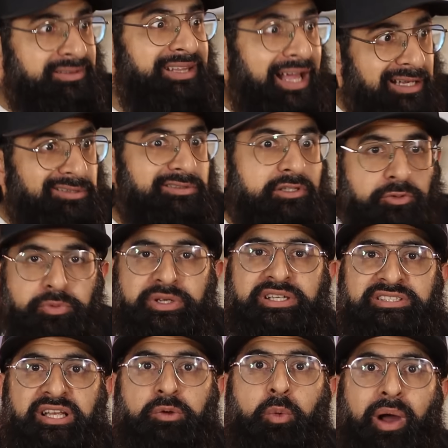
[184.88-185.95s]
And that's the
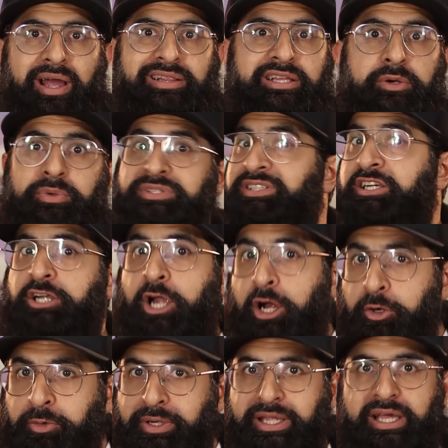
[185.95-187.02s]
reason why there is a
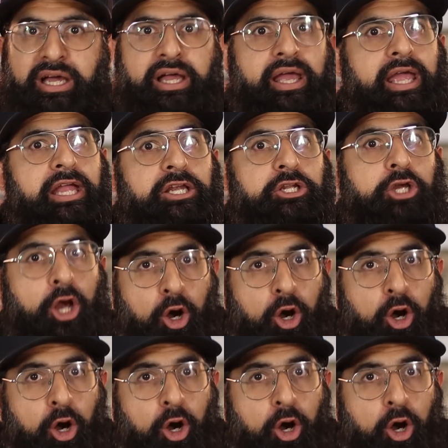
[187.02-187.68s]
career in